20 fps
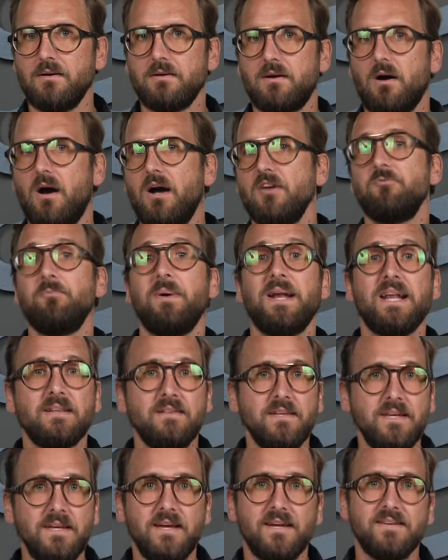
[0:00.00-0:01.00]

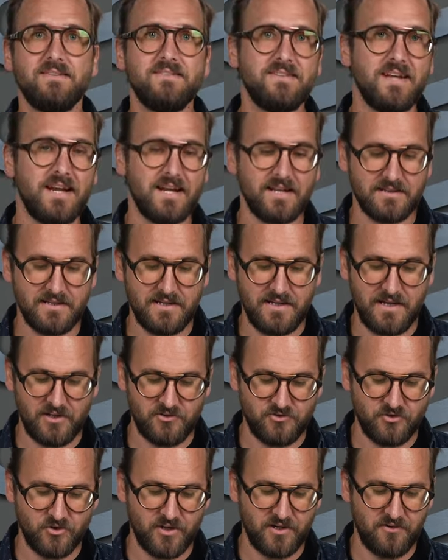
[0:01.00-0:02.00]
Cosmetically, aesthetically,
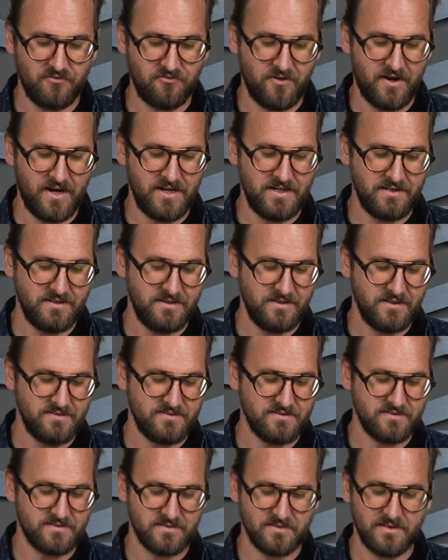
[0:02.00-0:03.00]
as you're gonna find in
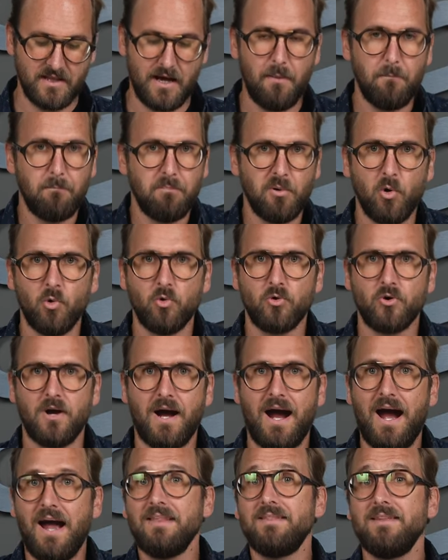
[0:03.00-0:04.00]
this, it's a lot
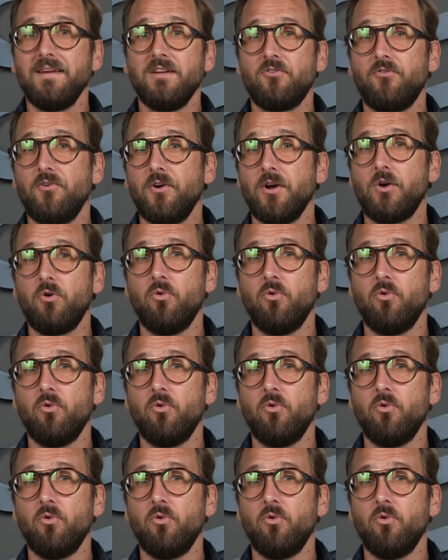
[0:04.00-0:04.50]
bolder. I think it's very